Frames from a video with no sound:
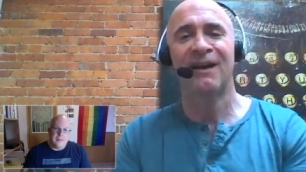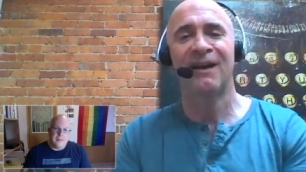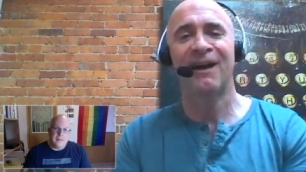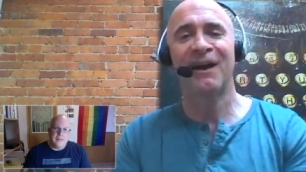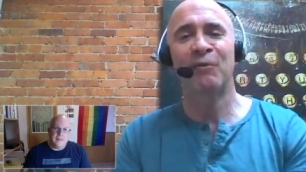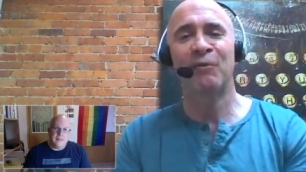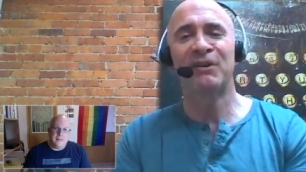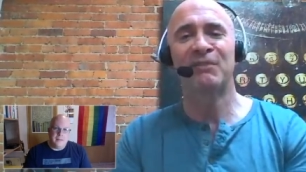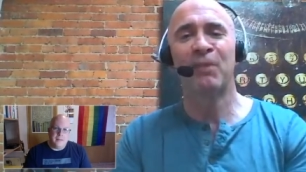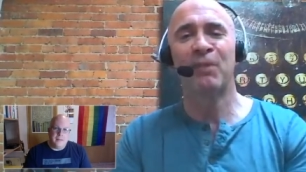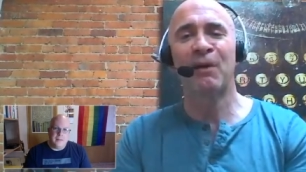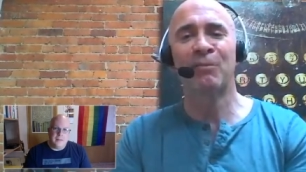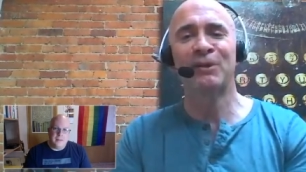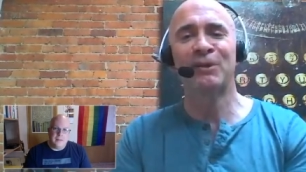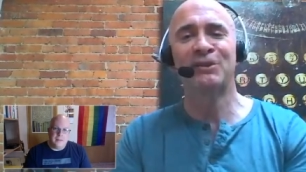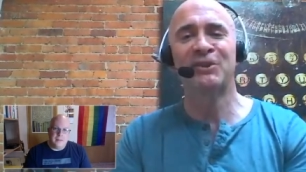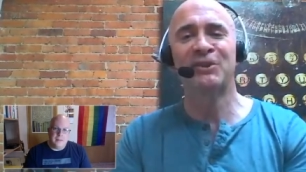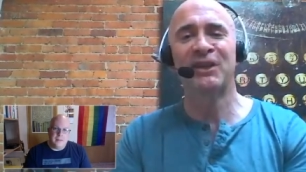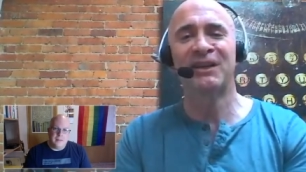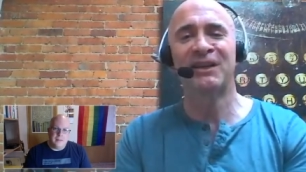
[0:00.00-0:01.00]
I was
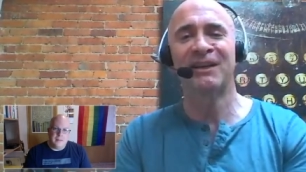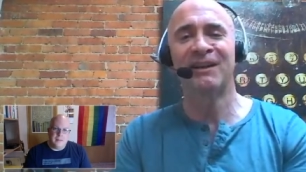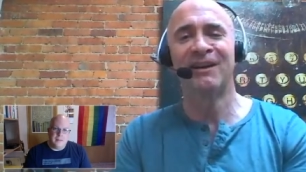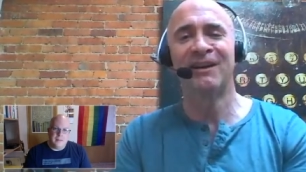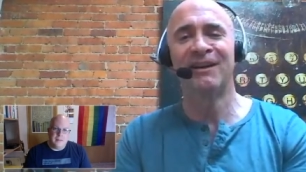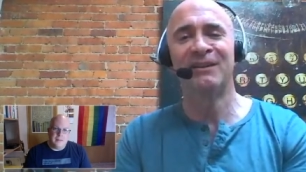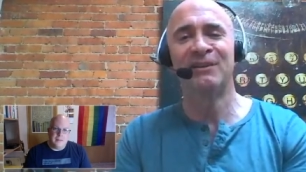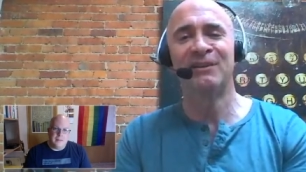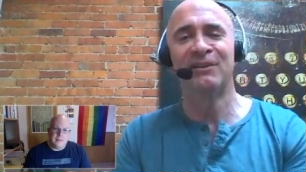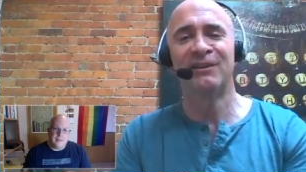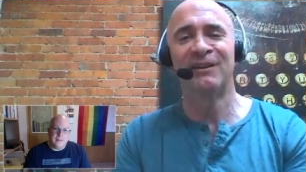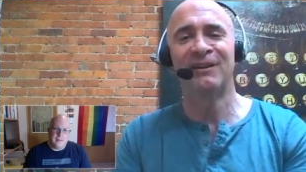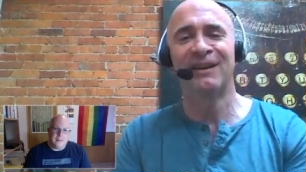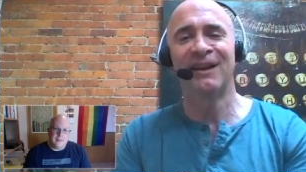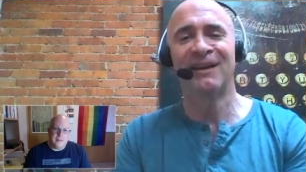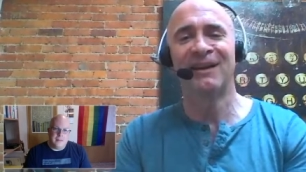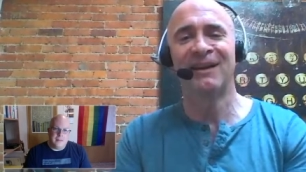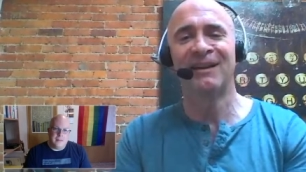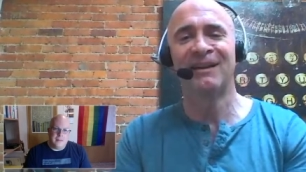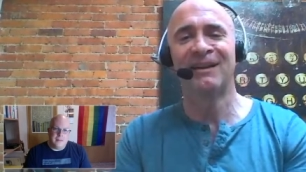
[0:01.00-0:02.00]
publishing under
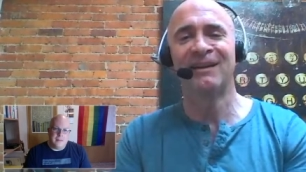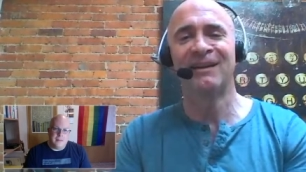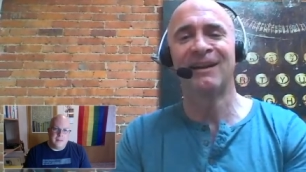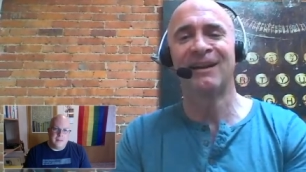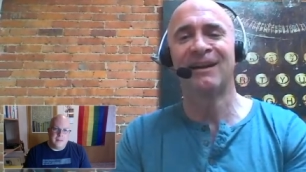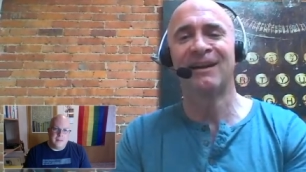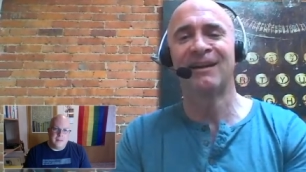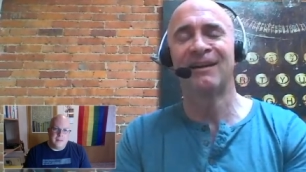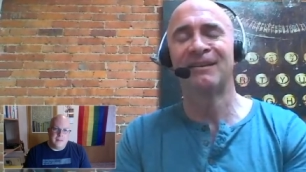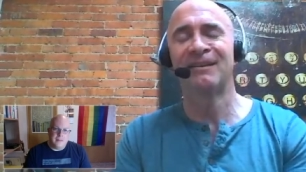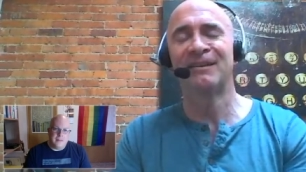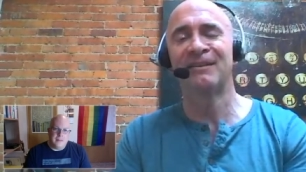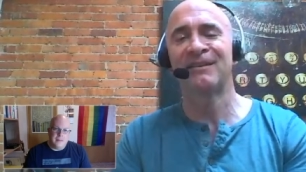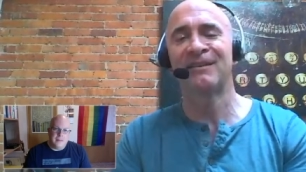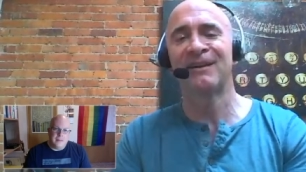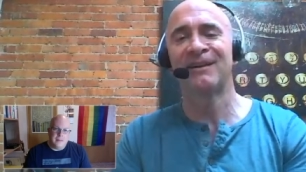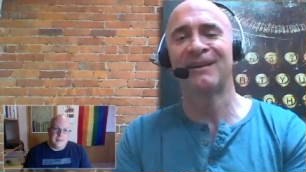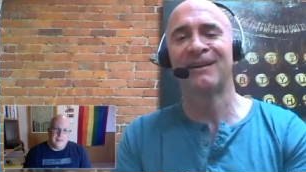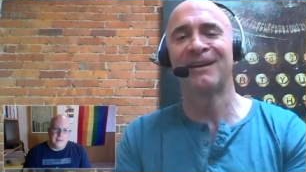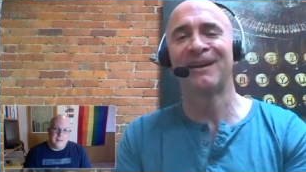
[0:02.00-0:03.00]

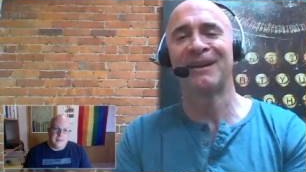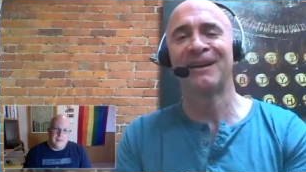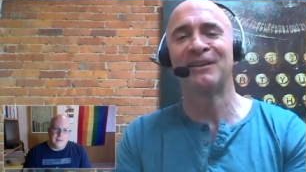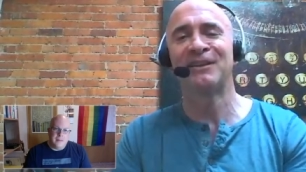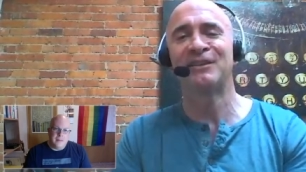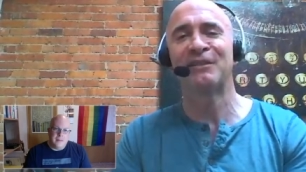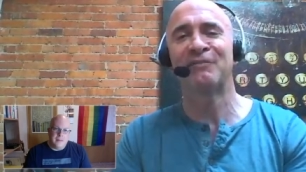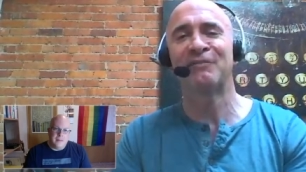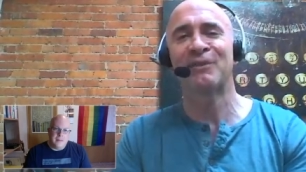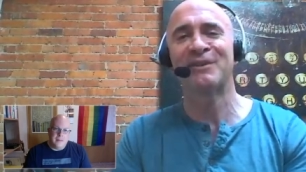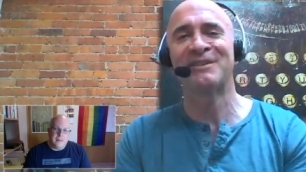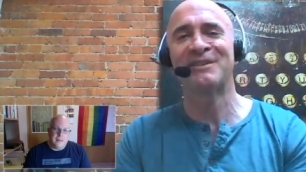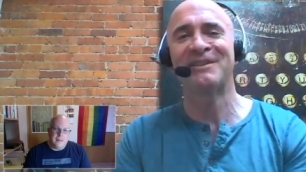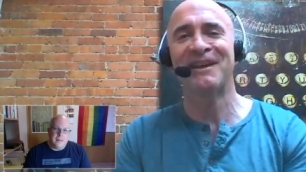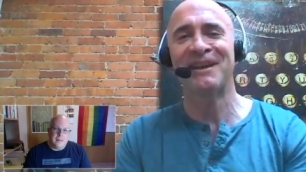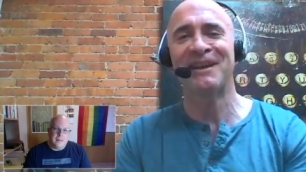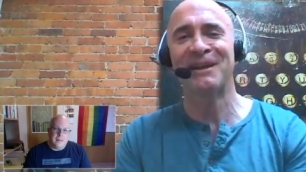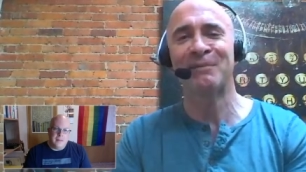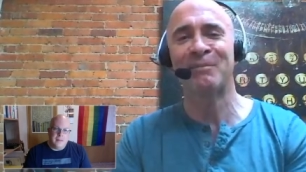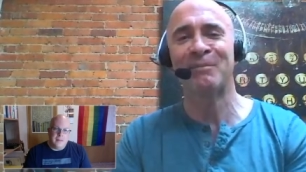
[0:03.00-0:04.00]
a different
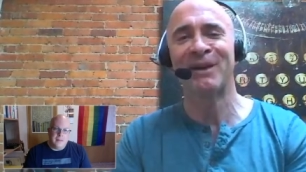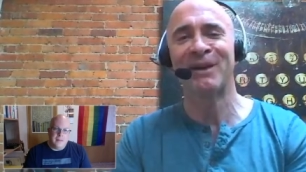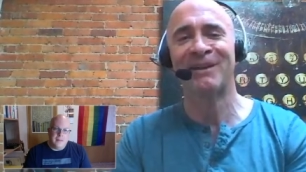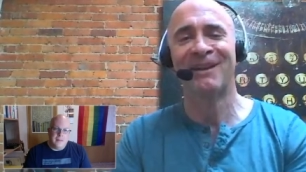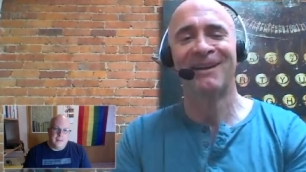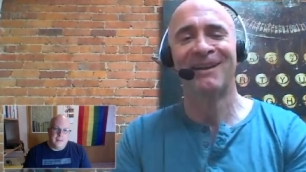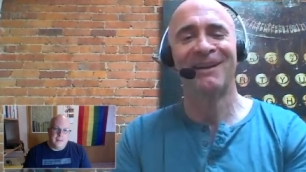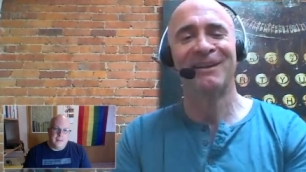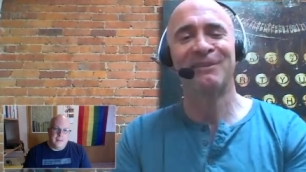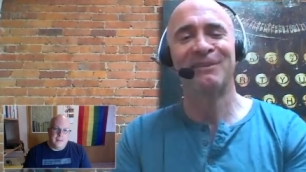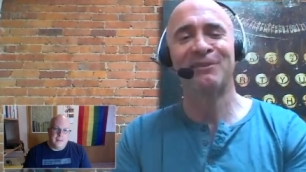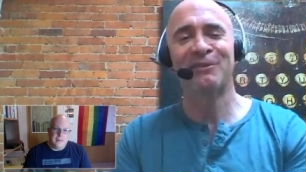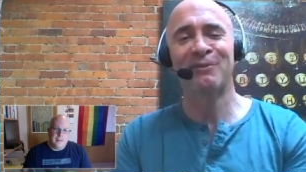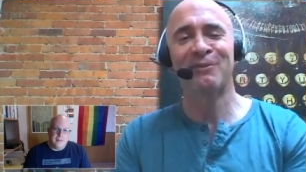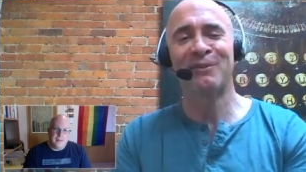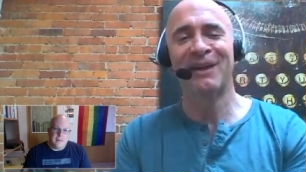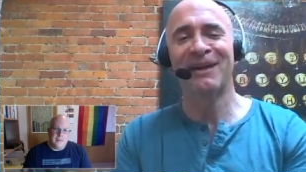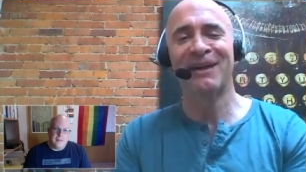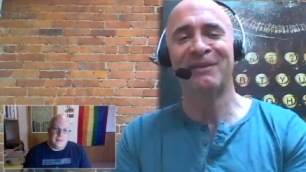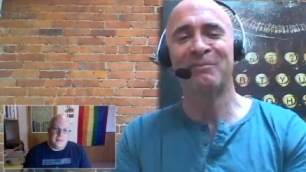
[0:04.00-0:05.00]
name
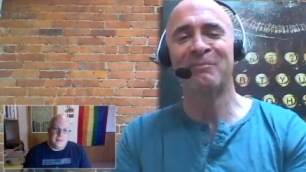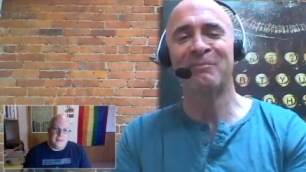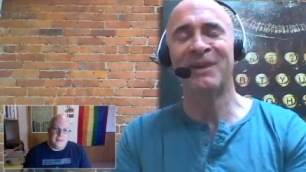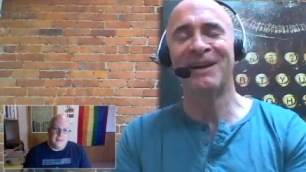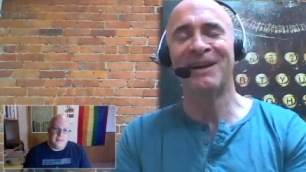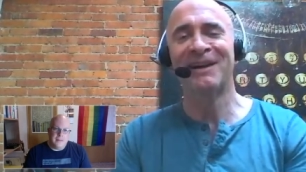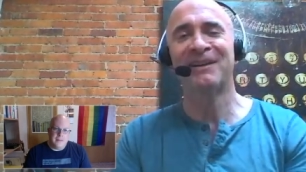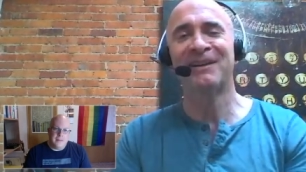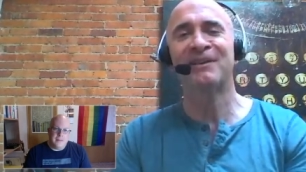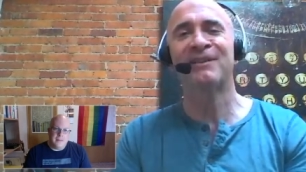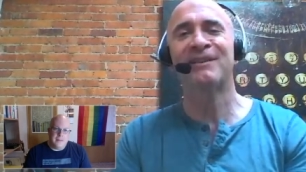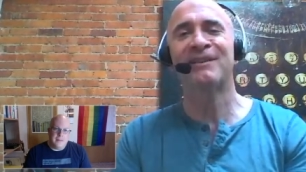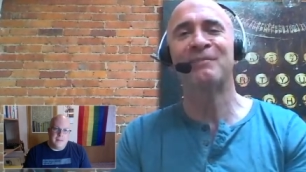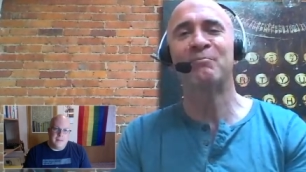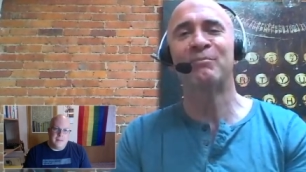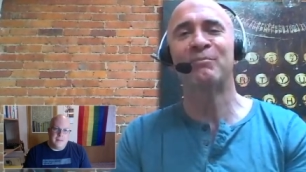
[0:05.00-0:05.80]
so that my